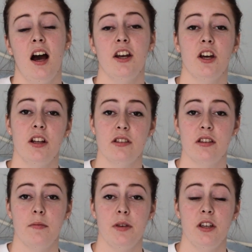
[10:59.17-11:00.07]
I know that
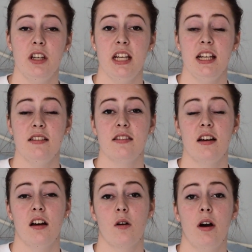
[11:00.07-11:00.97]
some unis
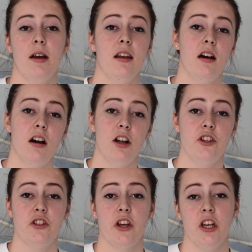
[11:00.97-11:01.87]
are quite
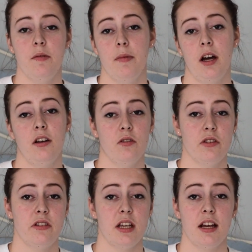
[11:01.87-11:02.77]
large, so you might not
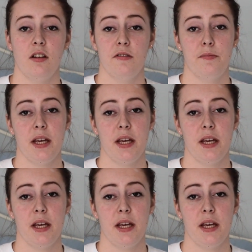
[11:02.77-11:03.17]
see a lot of